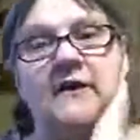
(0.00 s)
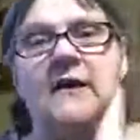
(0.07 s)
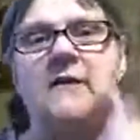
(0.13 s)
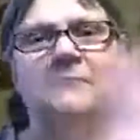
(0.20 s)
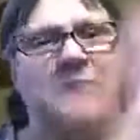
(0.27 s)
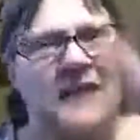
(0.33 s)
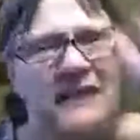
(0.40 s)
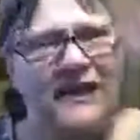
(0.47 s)
But
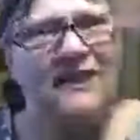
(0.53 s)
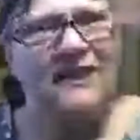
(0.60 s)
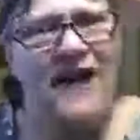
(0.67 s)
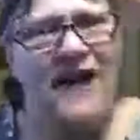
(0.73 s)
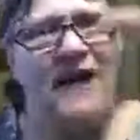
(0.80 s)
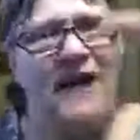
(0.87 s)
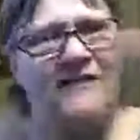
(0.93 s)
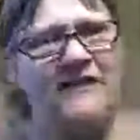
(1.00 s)
I love
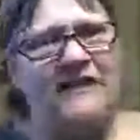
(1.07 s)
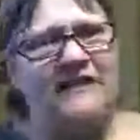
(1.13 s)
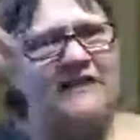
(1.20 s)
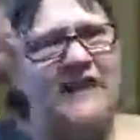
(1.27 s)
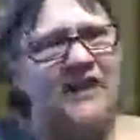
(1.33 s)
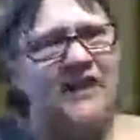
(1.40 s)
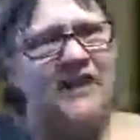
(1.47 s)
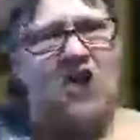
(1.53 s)
having it in
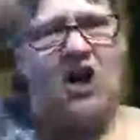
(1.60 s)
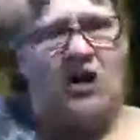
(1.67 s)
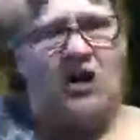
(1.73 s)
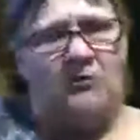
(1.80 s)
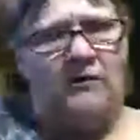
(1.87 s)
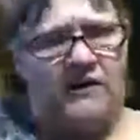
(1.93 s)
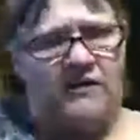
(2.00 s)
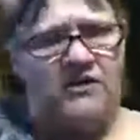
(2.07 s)
that jar where
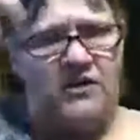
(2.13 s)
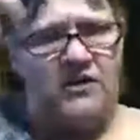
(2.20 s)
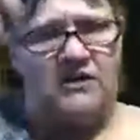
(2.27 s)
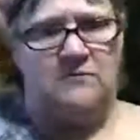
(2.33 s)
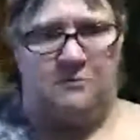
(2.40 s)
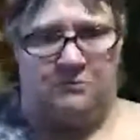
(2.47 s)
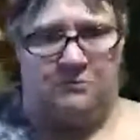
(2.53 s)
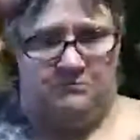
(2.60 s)
you can just
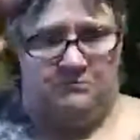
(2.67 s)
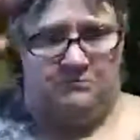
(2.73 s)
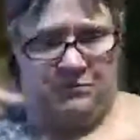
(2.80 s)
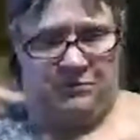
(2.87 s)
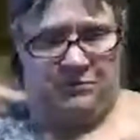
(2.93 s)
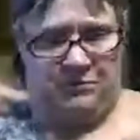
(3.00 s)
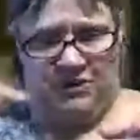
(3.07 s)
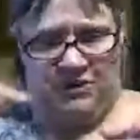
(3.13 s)
put
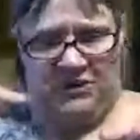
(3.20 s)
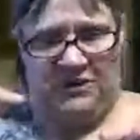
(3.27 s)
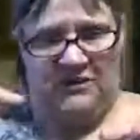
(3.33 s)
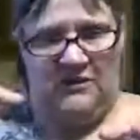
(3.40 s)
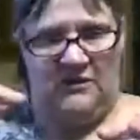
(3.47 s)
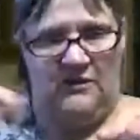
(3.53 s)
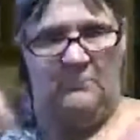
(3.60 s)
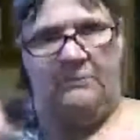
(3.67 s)
your chicken
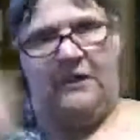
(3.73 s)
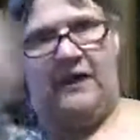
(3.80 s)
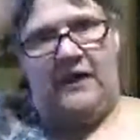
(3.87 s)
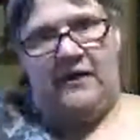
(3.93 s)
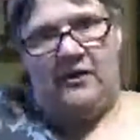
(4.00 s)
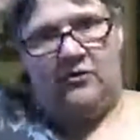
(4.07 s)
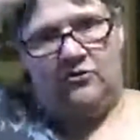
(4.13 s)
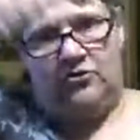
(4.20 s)
on the pan and
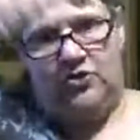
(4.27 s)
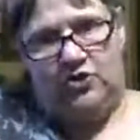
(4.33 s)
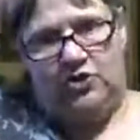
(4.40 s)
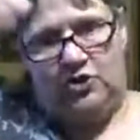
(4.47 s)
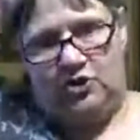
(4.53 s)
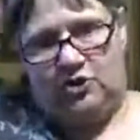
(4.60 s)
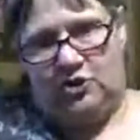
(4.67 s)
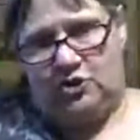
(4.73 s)
go
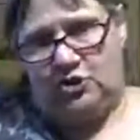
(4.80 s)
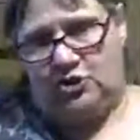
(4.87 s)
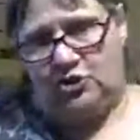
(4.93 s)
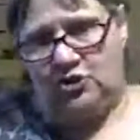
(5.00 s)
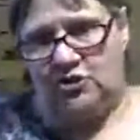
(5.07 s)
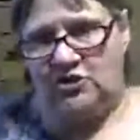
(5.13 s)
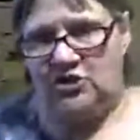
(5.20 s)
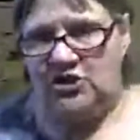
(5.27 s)

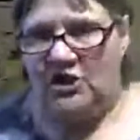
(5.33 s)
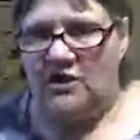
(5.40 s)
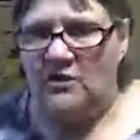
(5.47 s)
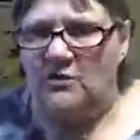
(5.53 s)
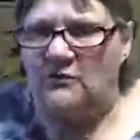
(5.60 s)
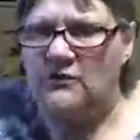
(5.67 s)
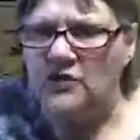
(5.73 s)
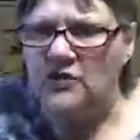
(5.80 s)
and shake
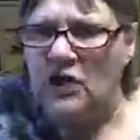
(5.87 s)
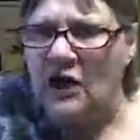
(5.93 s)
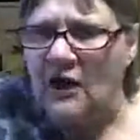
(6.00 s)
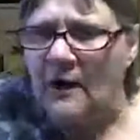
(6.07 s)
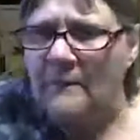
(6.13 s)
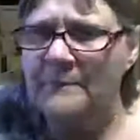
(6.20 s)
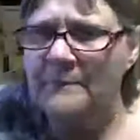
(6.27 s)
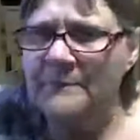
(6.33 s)
it over
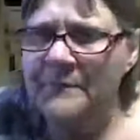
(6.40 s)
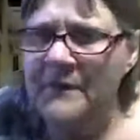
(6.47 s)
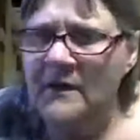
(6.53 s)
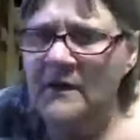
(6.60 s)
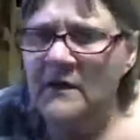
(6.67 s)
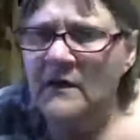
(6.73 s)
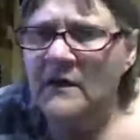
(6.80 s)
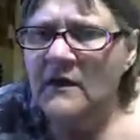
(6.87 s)

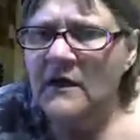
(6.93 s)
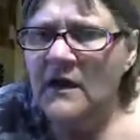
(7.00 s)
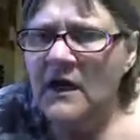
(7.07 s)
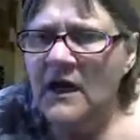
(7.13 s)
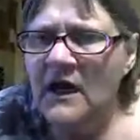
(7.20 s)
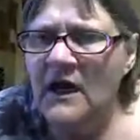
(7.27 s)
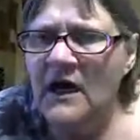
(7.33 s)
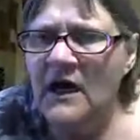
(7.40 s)
top.
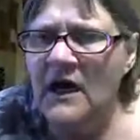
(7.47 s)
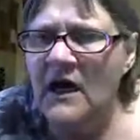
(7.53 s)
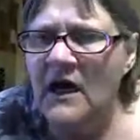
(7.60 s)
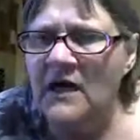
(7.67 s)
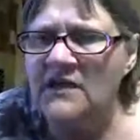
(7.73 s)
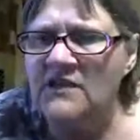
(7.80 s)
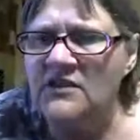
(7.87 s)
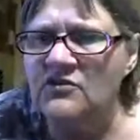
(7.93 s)

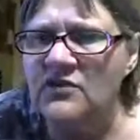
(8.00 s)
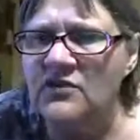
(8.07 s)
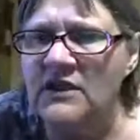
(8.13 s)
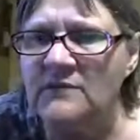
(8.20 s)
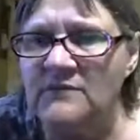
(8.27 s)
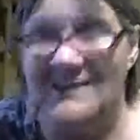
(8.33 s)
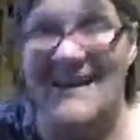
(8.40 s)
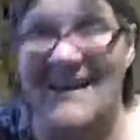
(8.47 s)
Cream,
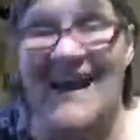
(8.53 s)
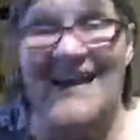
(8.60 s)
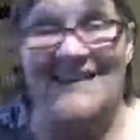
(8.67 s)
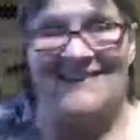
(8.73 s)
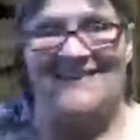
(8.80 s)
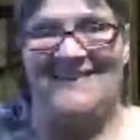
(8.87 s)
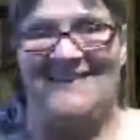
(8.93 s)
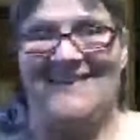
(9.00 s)

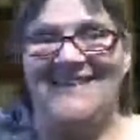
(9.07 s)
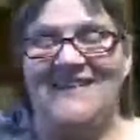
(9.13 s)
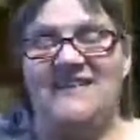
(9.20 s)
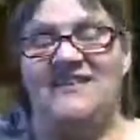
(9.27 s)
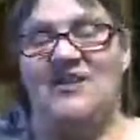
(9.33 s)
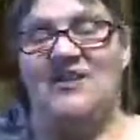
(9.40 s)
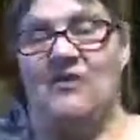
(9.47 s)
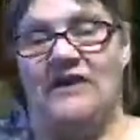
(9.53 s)
yes.
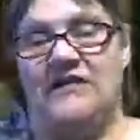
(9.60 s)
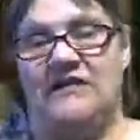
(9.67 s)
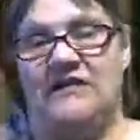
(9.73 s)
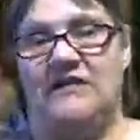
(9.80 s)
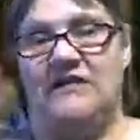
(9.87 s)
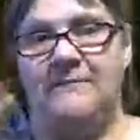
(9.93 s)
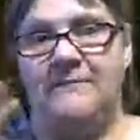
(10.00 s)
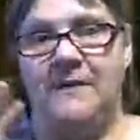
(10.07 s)
So it's
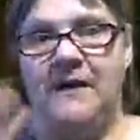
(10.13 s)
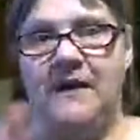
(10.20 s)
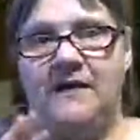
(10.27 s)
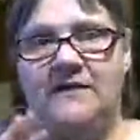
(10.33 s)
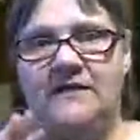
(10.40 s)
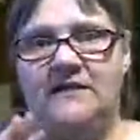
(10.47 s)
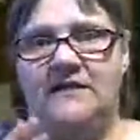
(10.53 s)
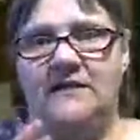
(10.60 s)

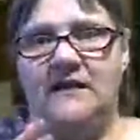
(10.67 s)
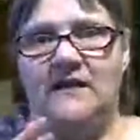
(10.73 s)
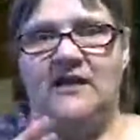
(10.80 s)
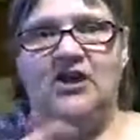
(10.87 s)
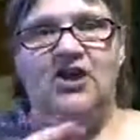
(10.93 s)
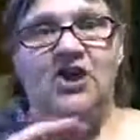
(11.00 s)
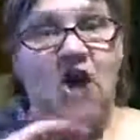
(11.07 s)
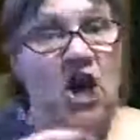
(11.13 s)

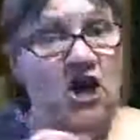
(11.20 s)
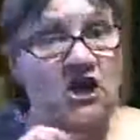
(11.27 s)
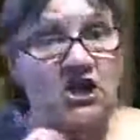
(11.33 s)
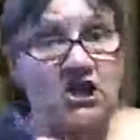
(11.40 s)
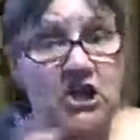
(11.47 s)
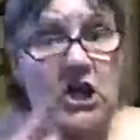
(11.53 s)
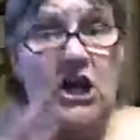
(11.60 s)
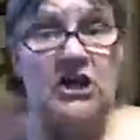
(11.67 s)
not a
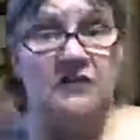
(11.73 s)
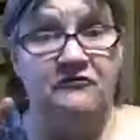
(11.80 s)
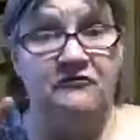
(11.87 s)
lot of